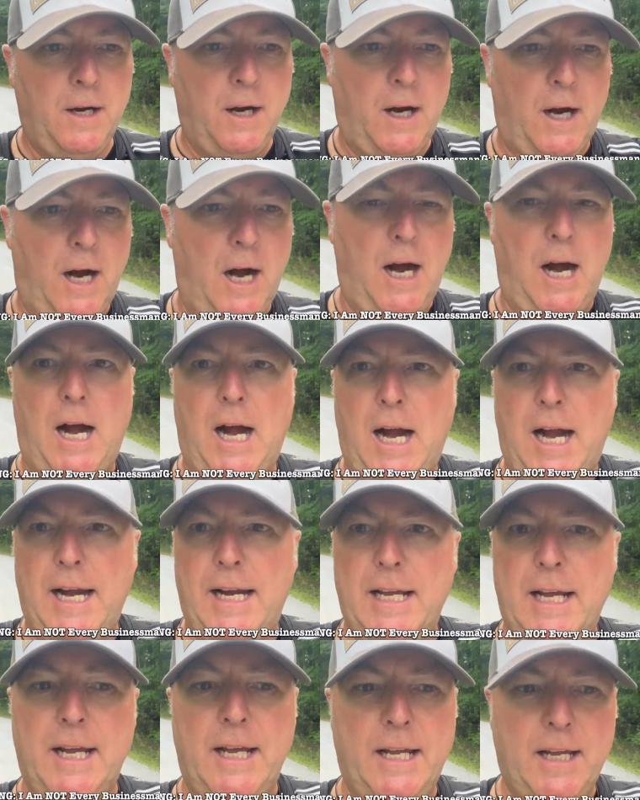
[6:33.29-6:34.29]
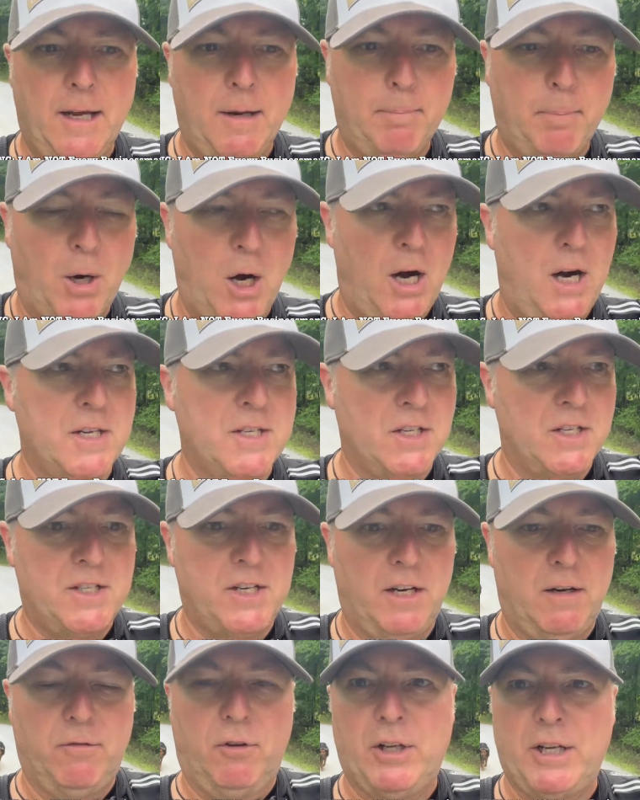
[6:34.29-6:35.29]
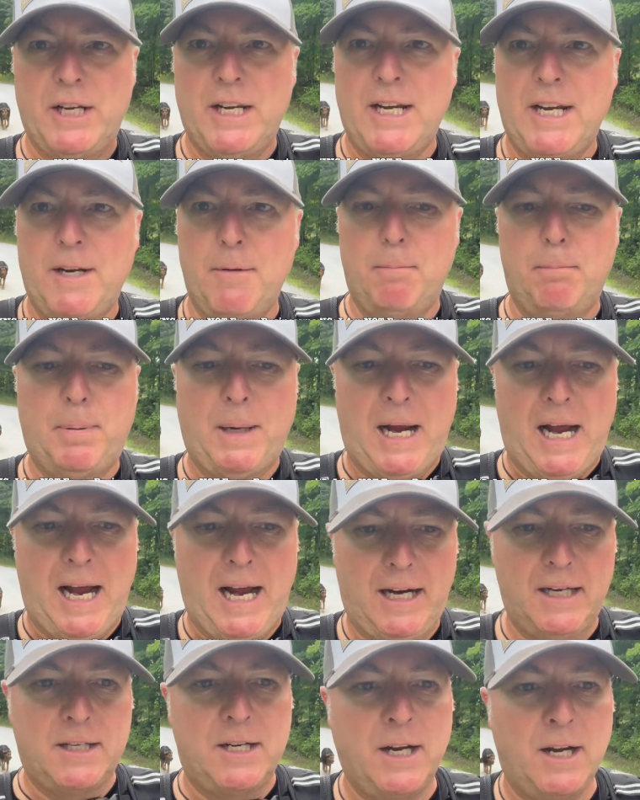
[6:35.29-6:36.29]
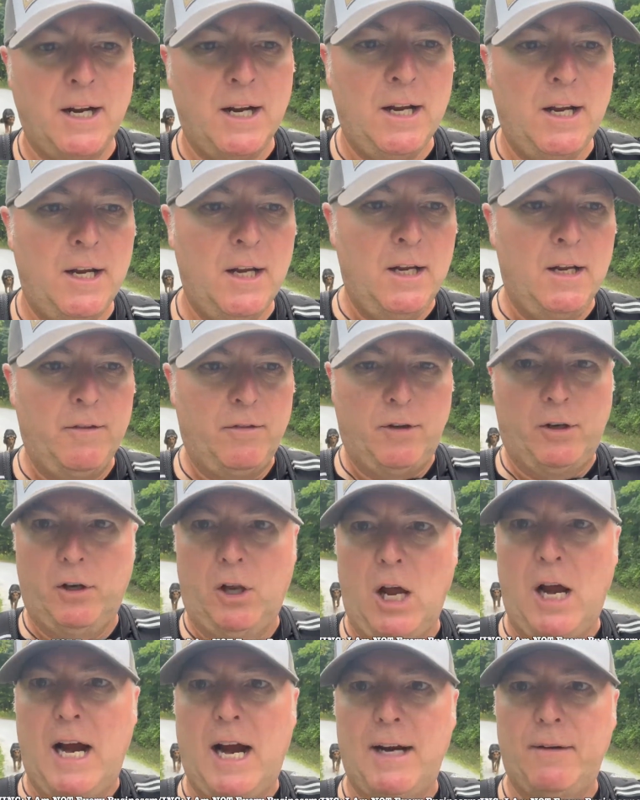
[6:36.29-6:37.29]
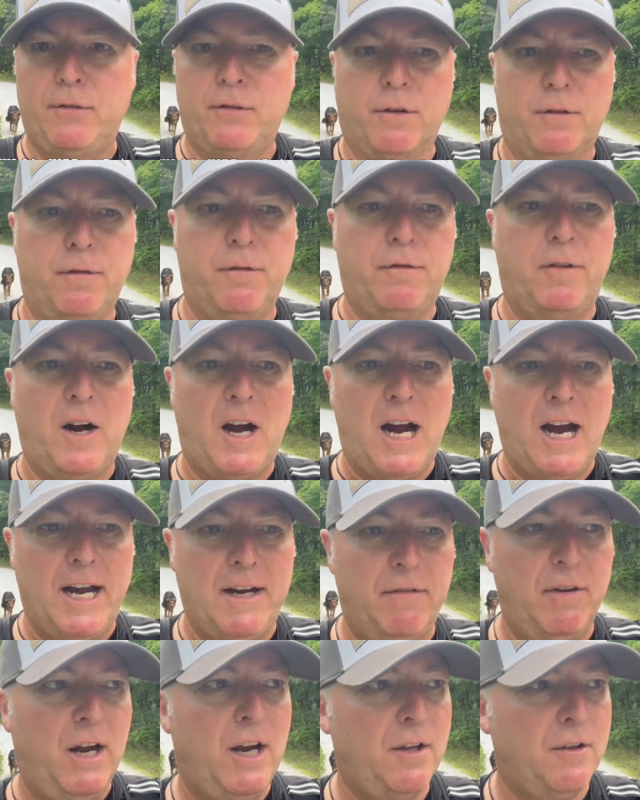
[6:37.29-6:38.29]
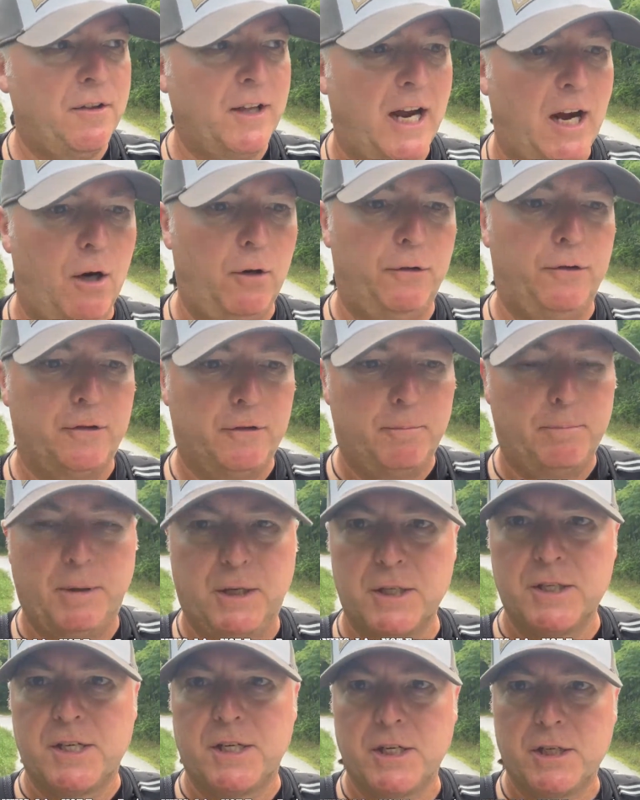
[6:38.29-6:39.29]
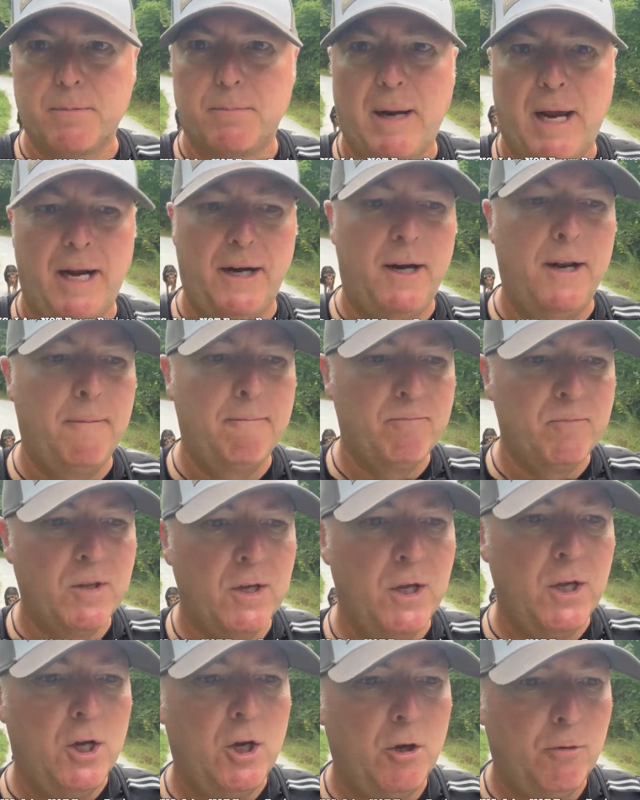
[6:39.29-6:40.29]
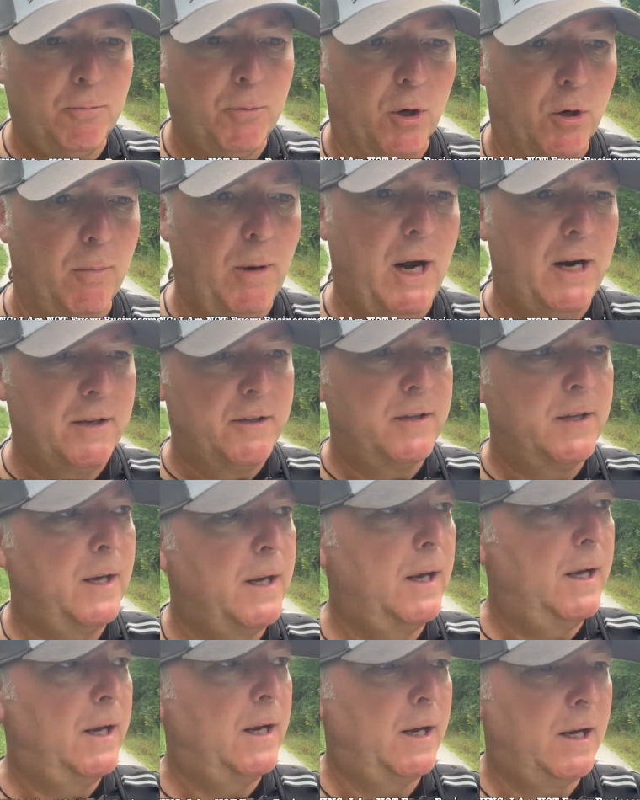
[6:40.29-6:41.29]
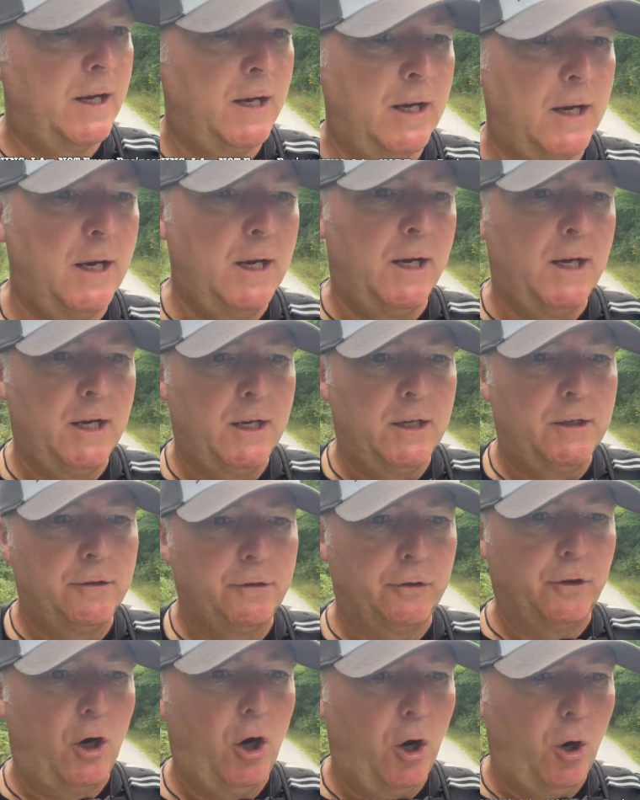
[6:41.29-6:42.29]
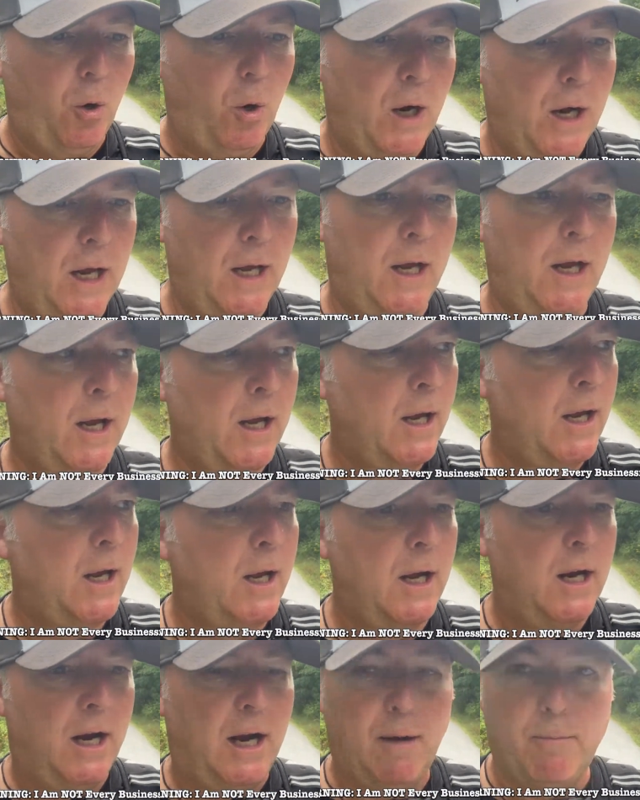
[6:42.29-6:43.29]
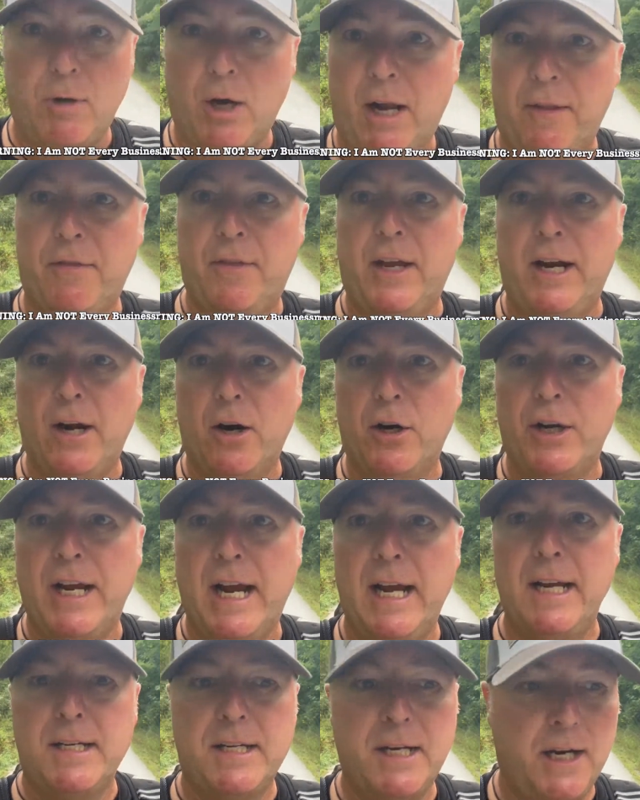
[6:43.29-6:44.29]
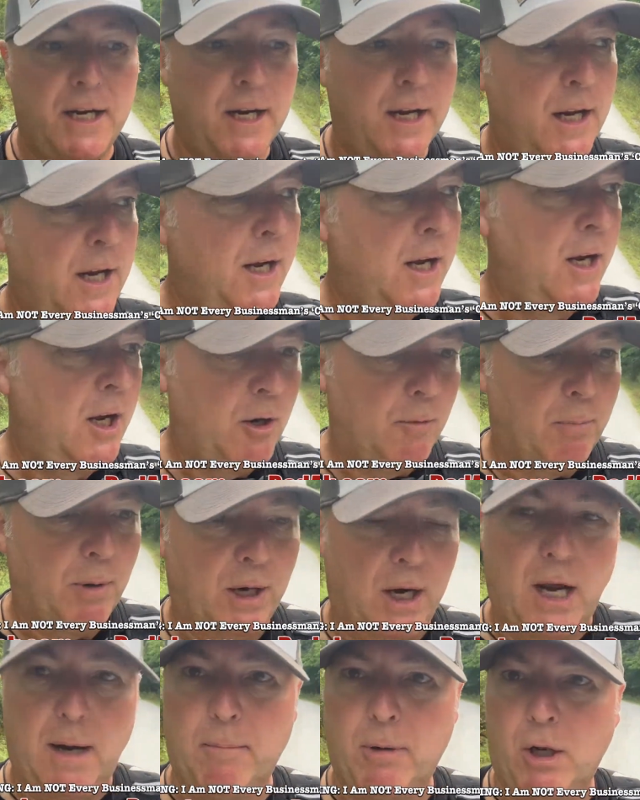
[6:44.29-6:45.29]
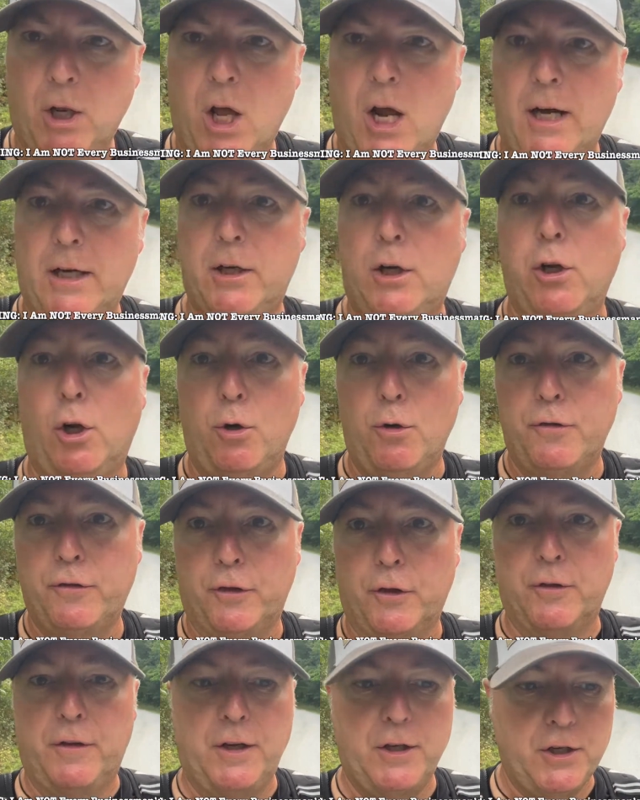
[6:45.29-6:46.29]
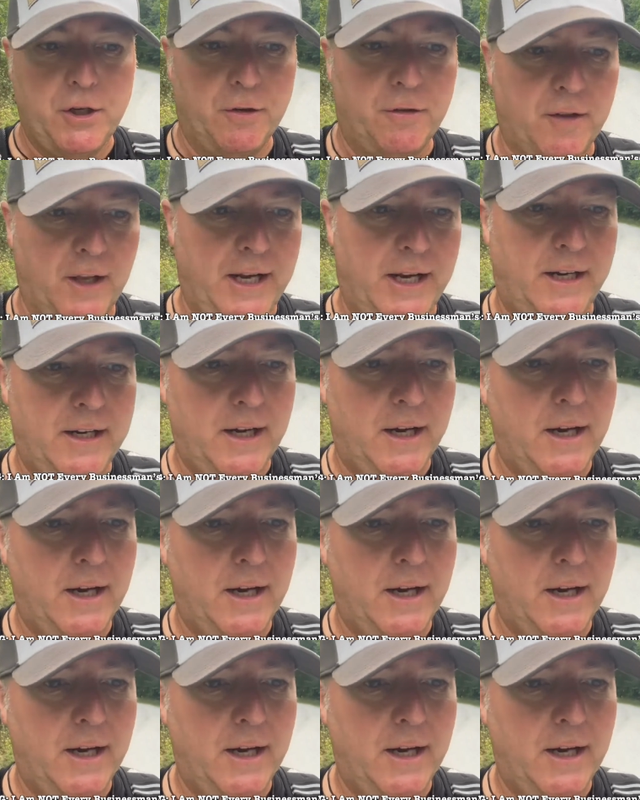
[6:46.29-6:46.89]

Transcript: I positively impact the lives of 5,000 businessmen per month. So I'm not there yet but I'm a lot closer than you'd think.